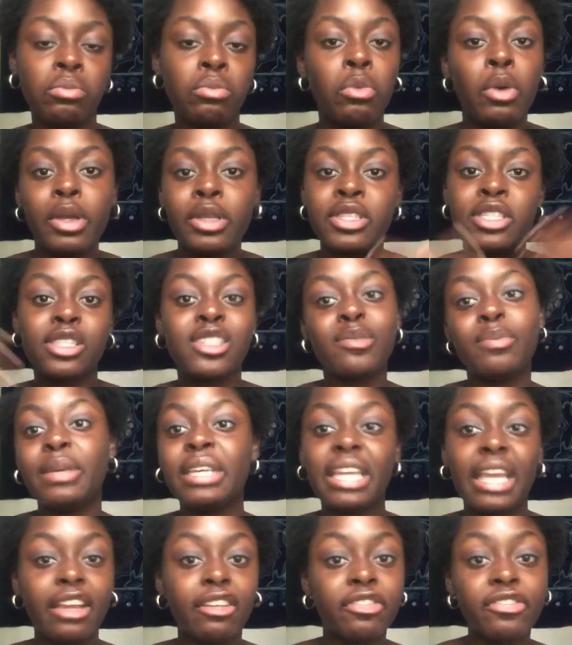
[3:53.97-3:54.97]
was
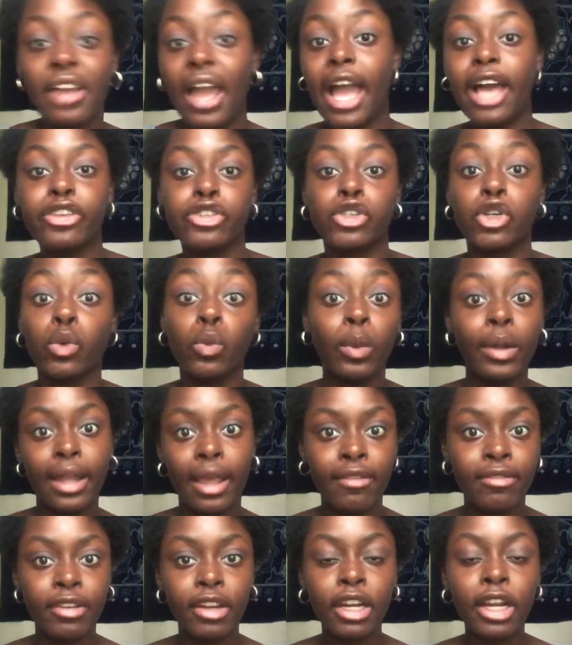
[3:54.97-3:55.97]
speaking fast or
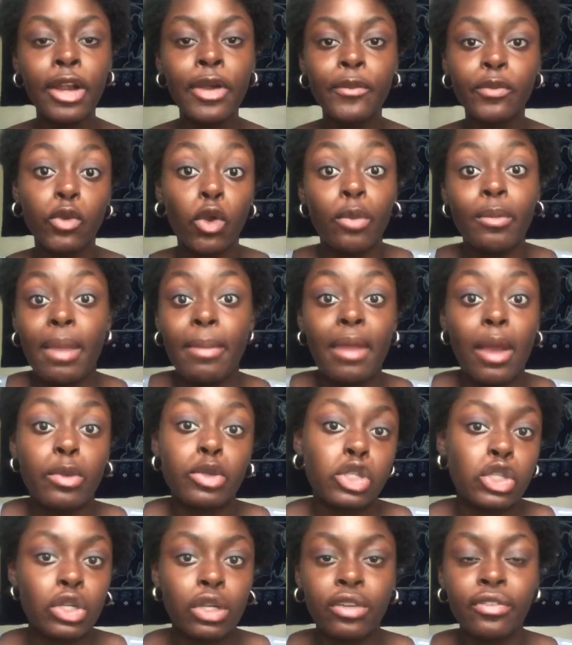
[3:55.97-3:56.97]
whatever, or maybe I
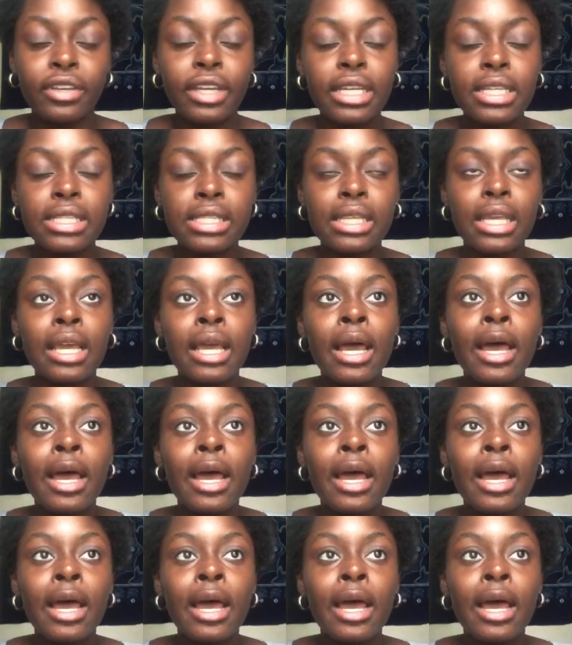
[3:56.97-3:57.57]
was nervous.